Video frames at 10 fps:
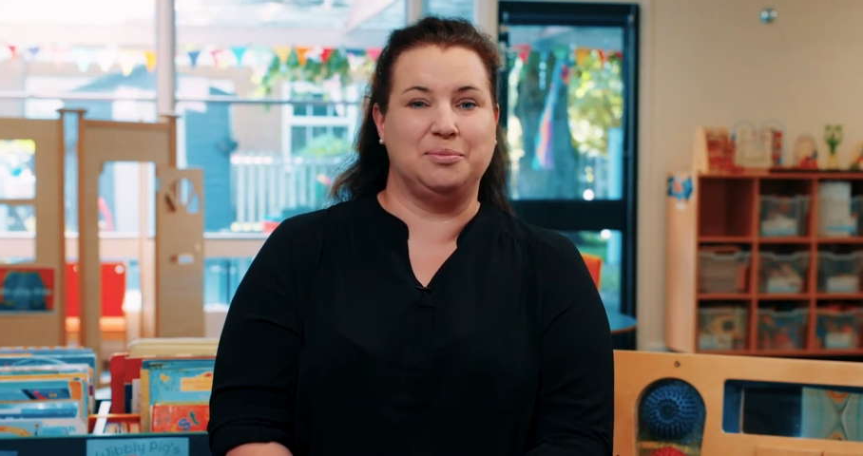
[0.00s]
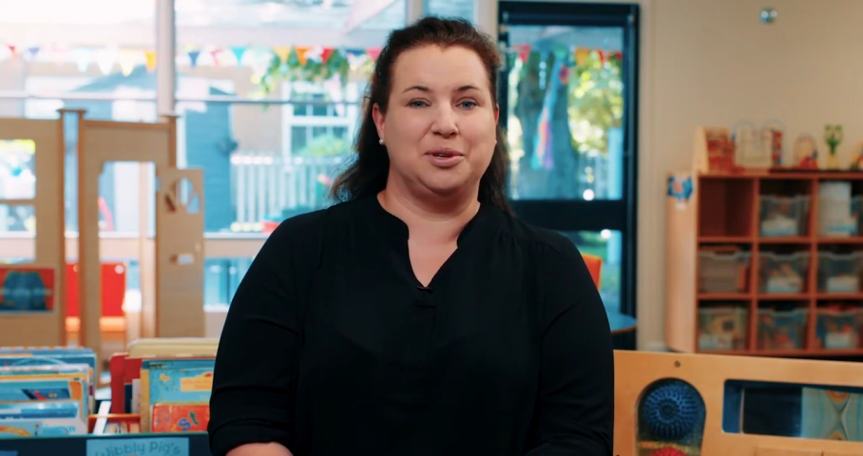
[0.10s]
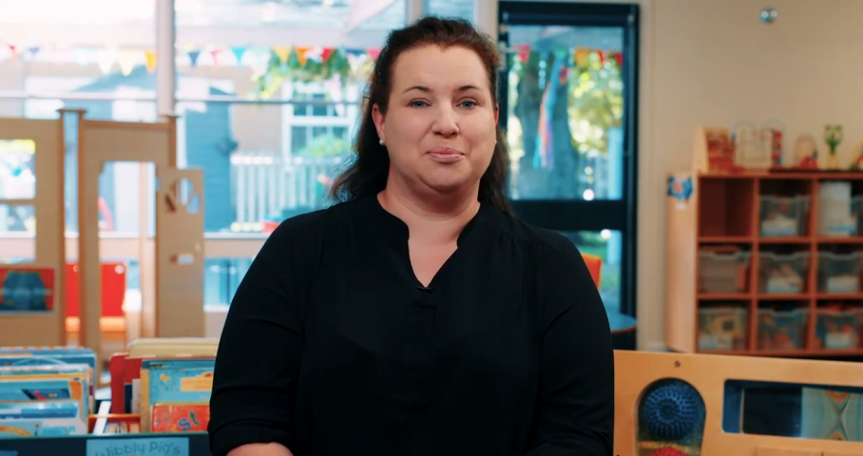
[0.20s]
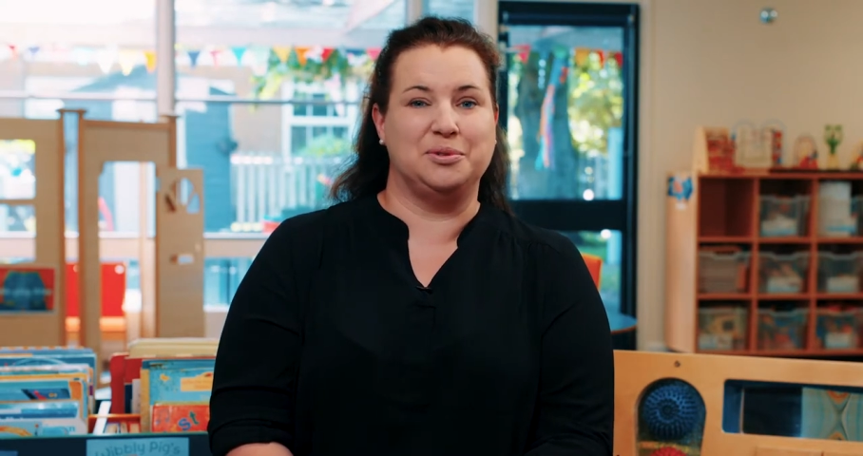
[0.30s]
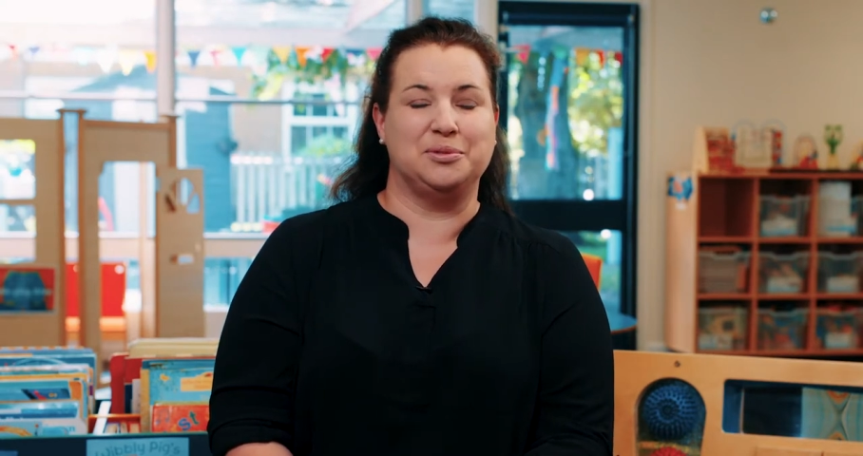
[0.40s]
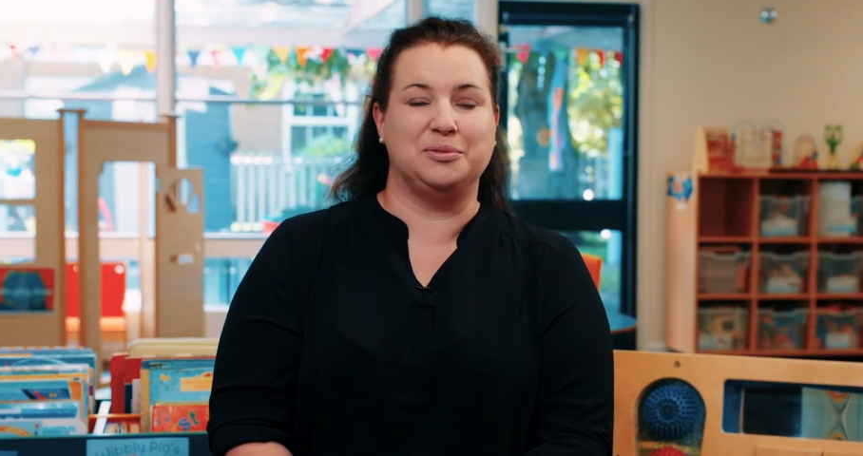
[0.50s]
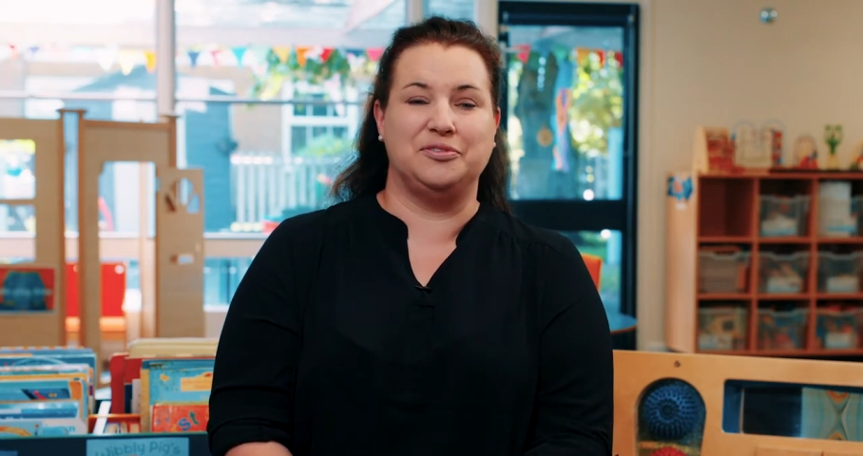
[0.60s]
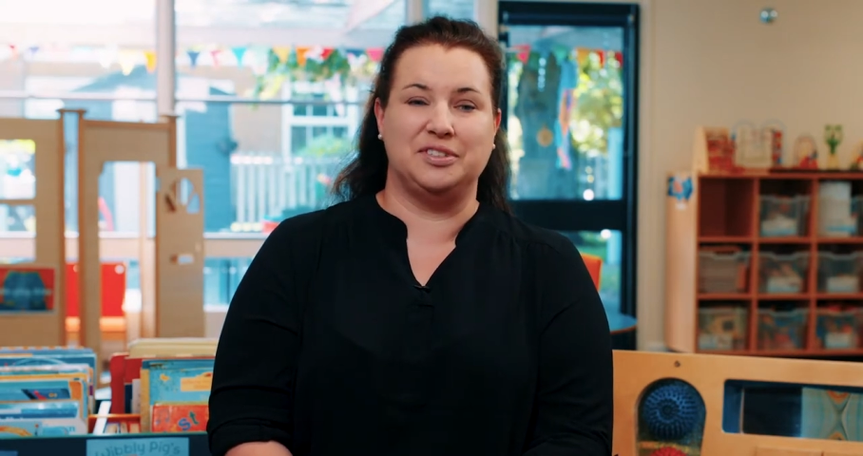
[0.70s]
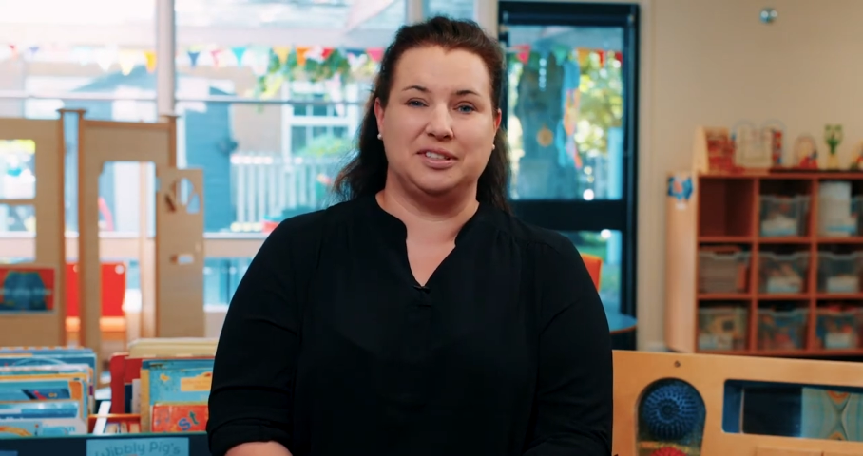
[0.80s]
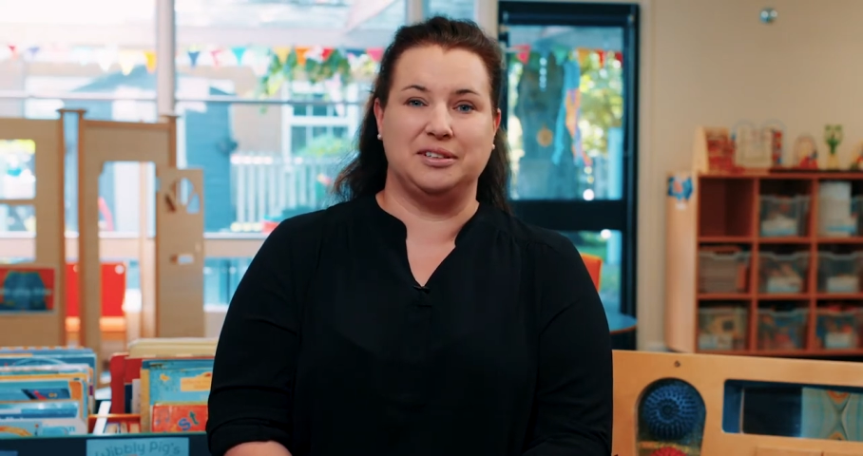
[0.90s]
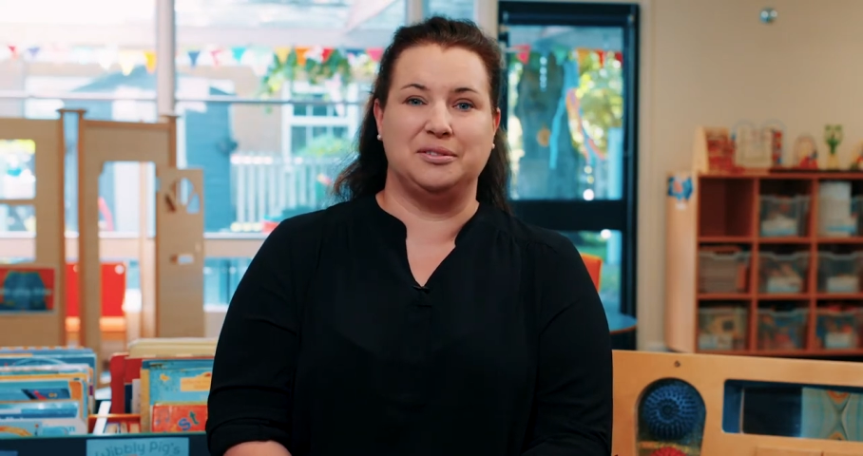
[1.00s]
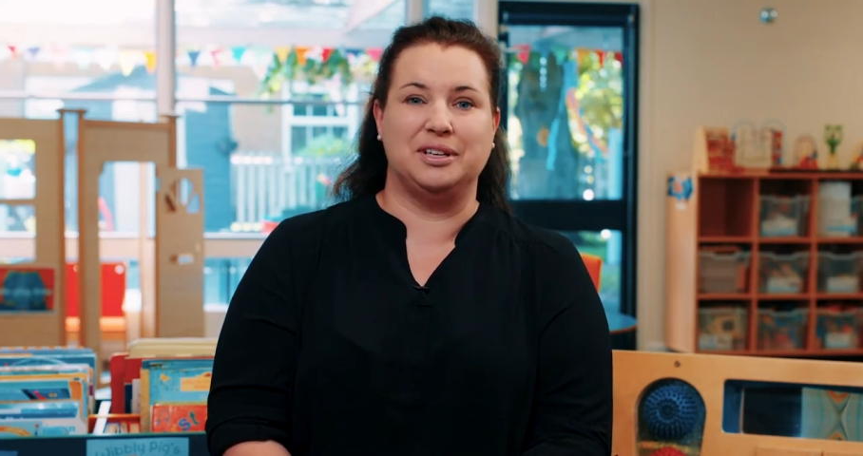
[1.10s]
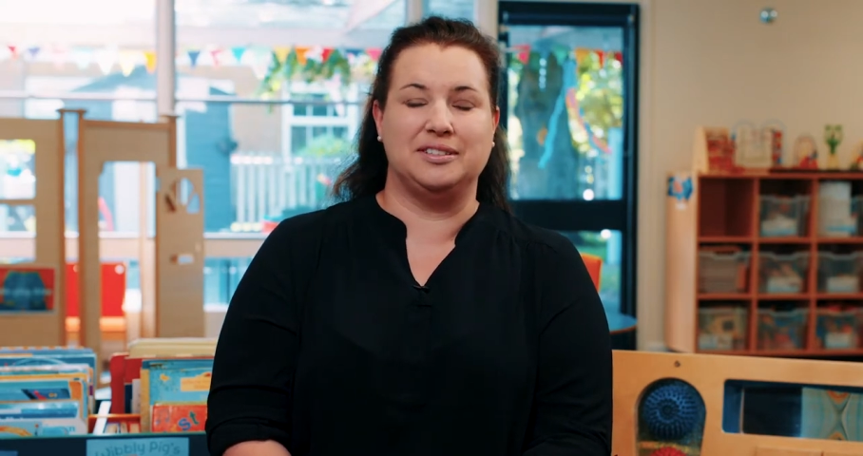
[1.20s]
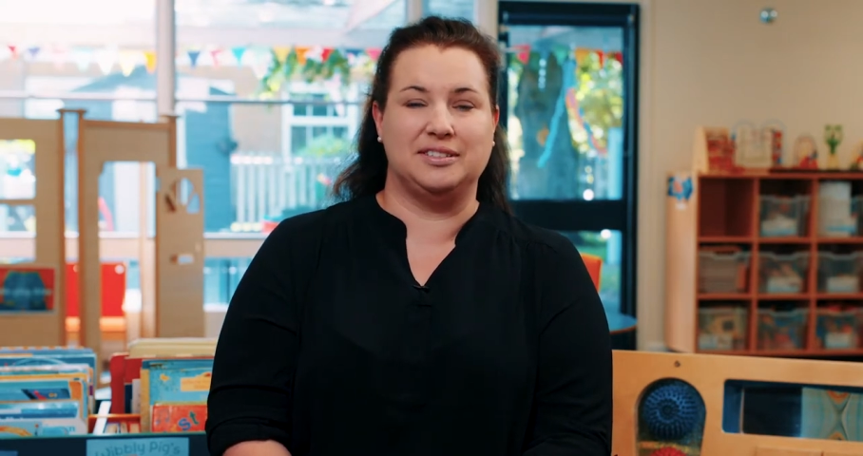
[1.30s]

pupils with physical and